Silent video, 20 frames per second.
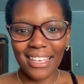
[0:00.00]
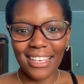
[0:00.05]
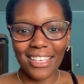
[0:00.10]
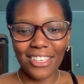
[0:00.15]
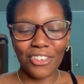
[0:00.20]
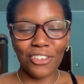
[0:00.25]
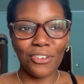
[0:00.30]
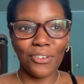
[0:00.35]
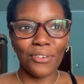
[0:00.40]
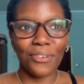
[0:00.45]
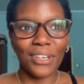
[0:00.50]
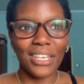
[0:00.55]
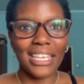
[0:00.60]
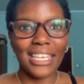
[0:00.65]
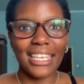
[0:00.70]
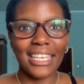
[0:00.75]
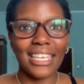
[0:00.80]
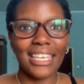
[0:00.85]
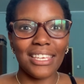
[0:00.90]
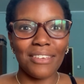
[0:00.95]
You know,
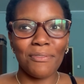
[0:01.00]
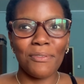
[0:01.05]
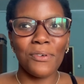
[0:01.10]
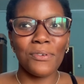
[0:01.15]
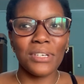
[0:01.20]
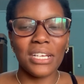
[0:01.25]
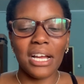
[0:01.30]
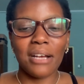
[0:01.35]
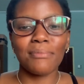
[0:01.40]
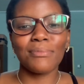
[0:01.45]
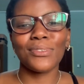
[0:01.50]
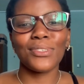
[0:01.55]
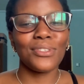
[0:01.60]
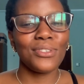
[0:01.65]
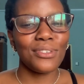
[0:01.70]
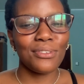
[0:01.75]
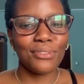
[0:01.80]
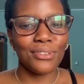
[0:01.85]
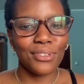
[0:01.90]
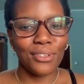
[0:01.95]
he won't come to
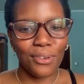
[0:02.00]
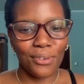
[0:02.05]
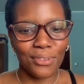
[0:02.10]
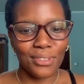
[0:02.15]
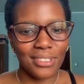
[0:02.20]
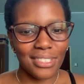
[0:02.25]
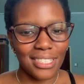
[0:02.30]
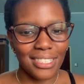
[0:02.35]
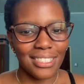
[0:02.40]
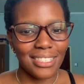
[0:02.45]
you if you don't